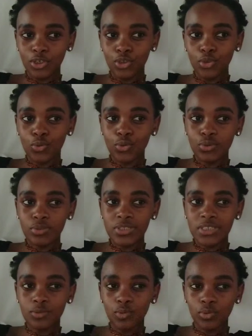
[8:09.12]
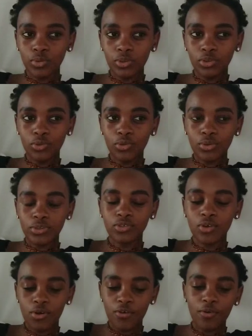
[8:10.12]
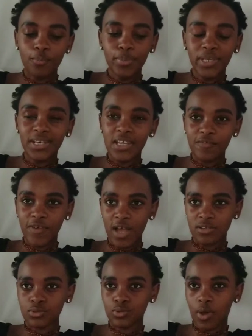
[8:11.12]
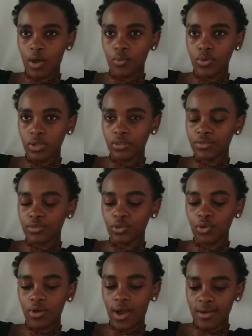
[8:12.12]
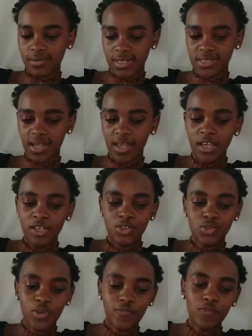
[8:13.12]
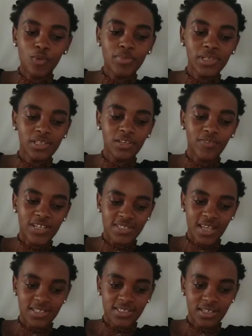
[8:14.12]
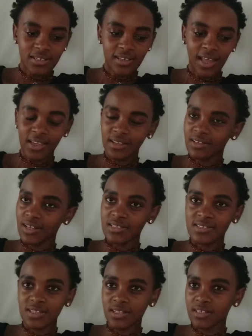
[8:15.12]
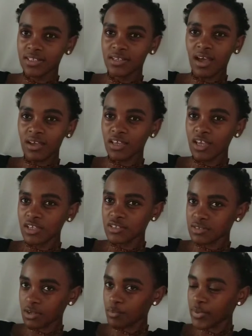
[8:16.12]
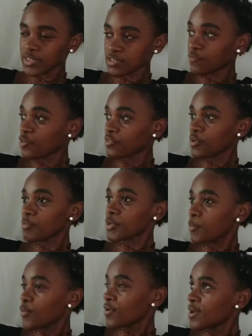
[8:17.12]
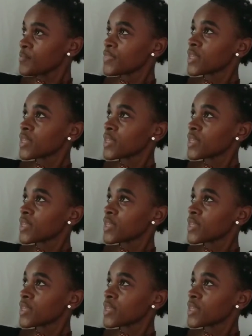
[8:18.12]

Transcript: you you your belief has to work with your character so if you believe a certain like let's say leader a is the best for the people